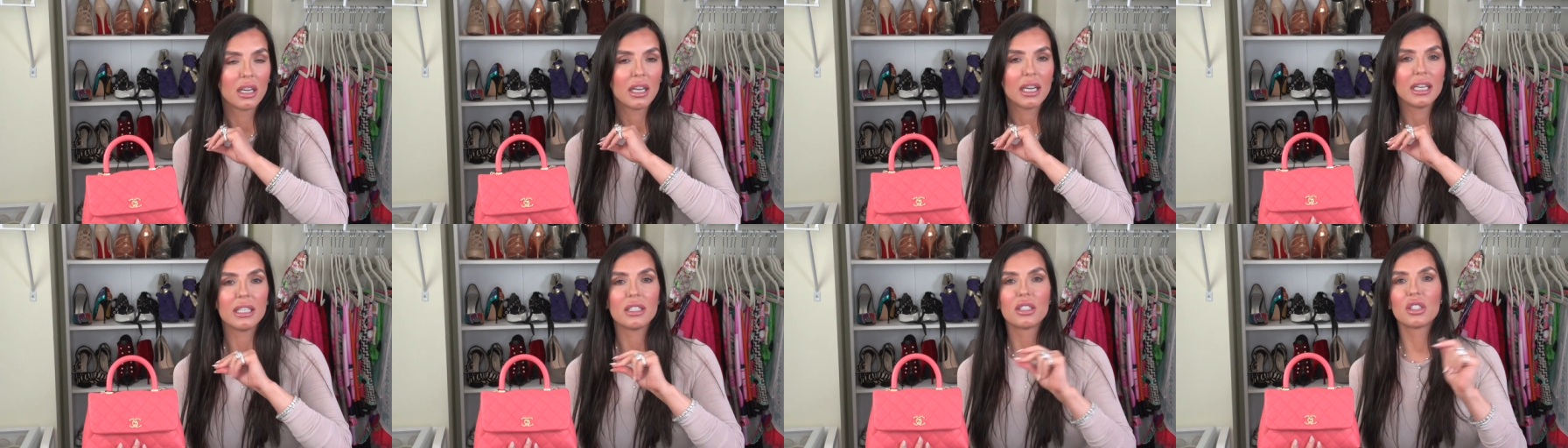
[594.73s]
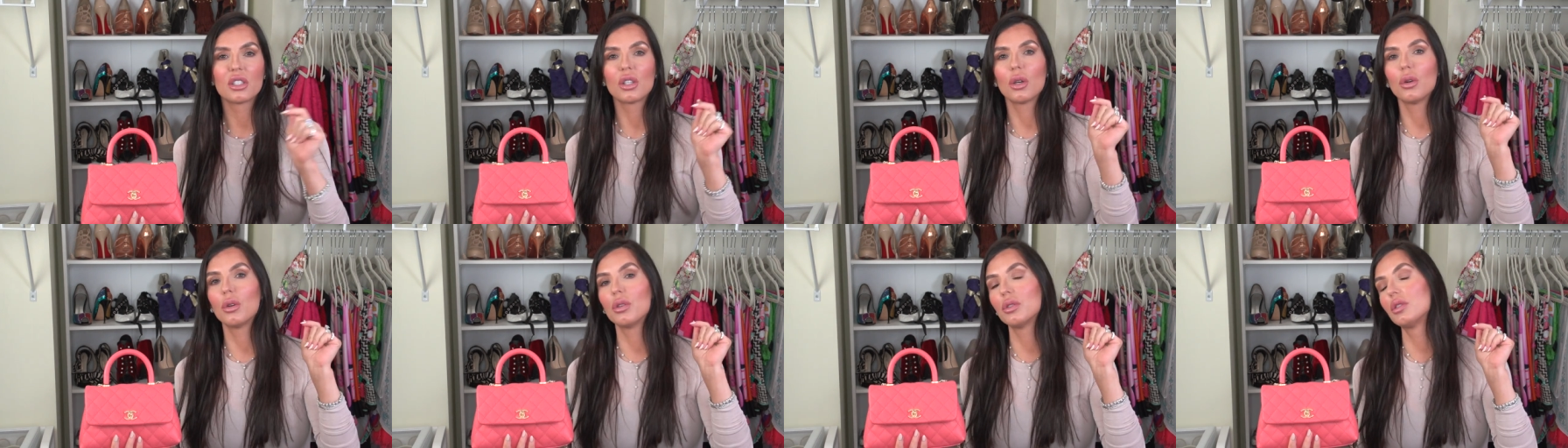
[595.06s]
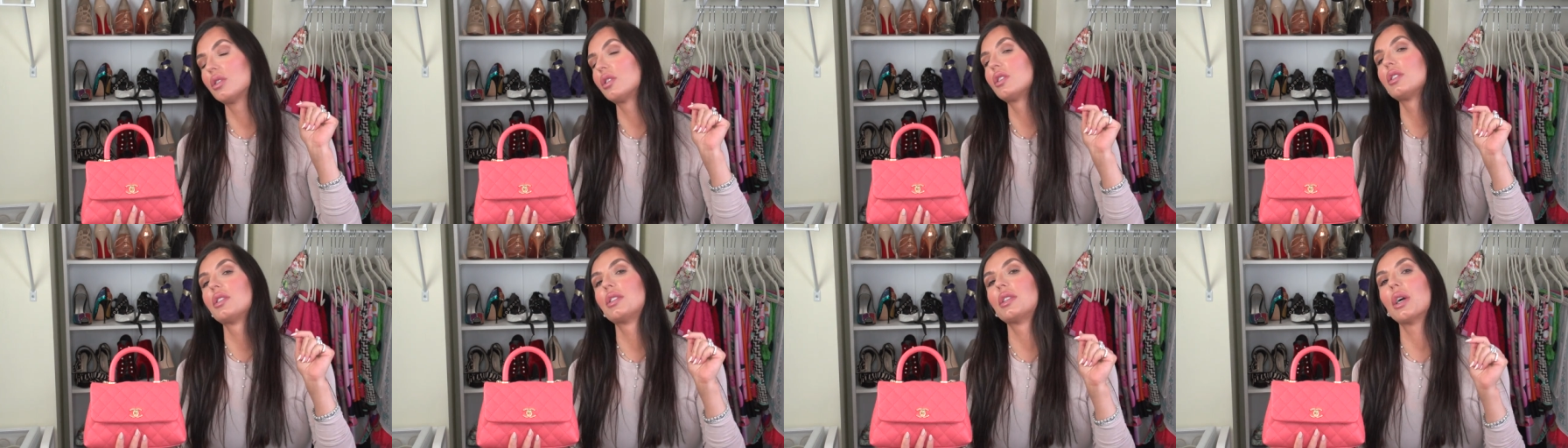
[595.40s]
It
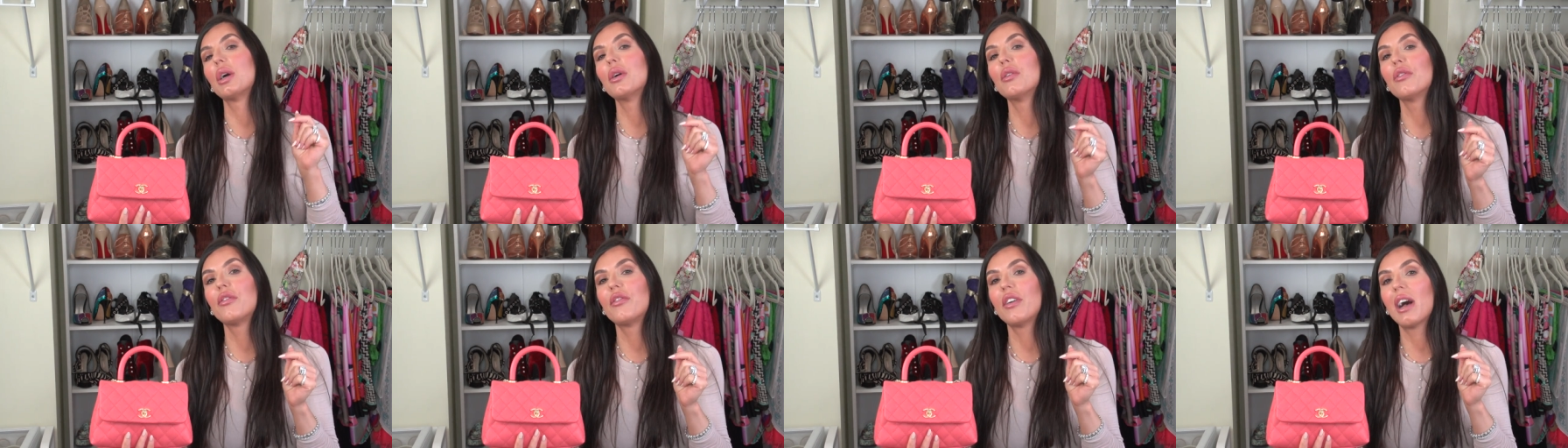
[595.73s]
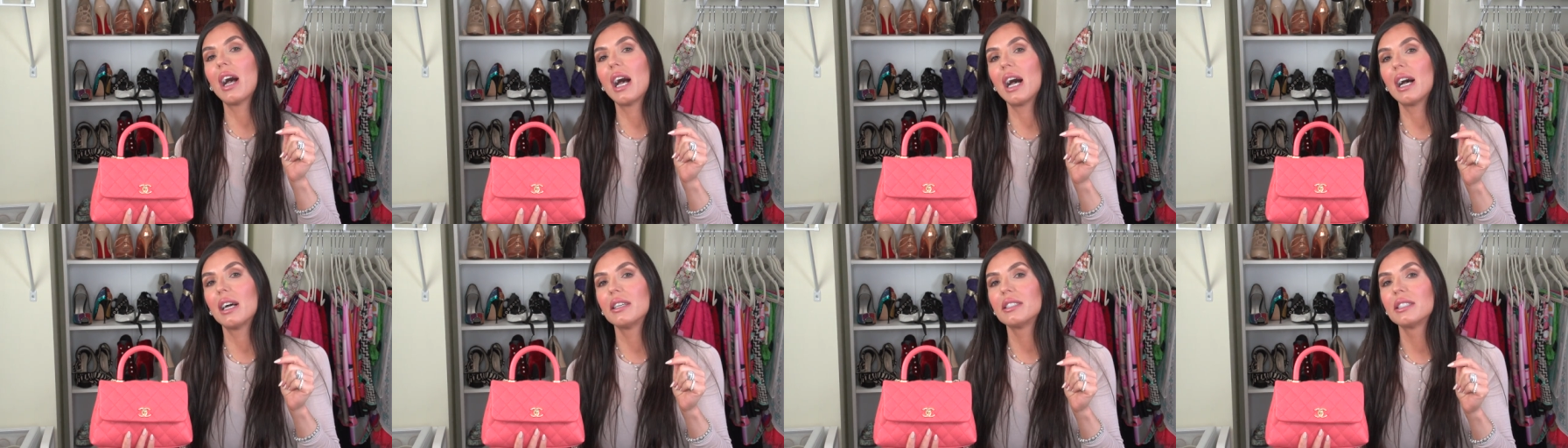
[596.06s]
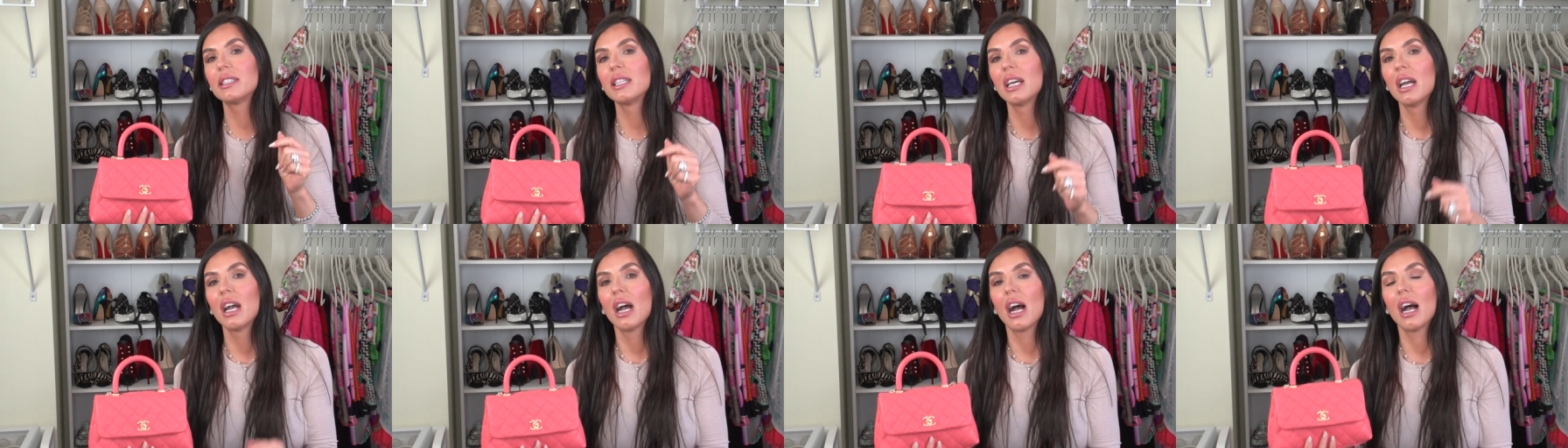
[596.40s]
sold so
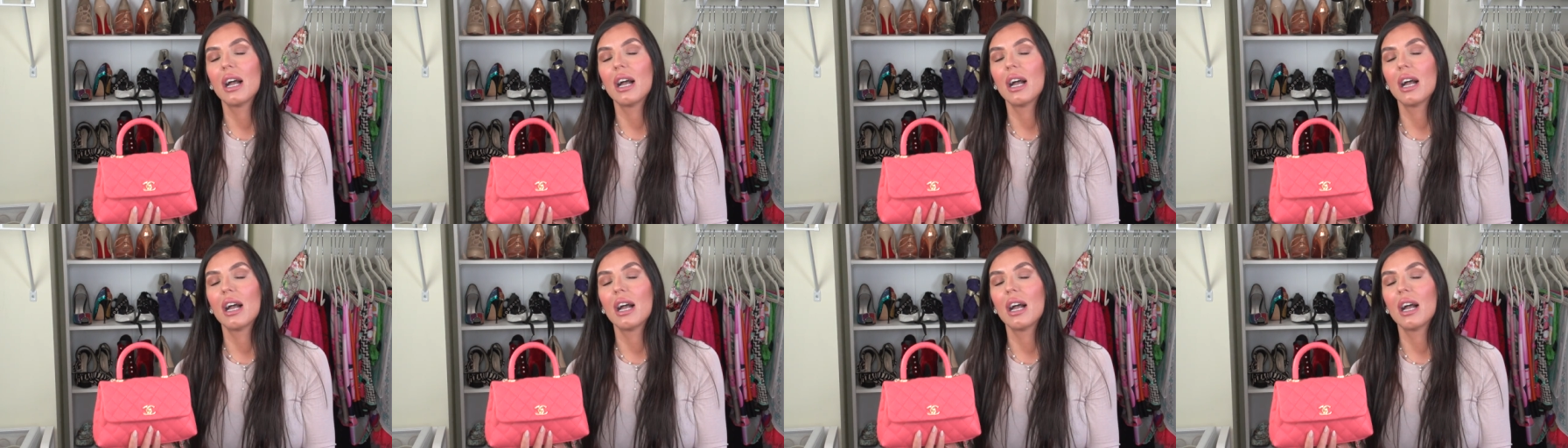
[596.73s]
fast.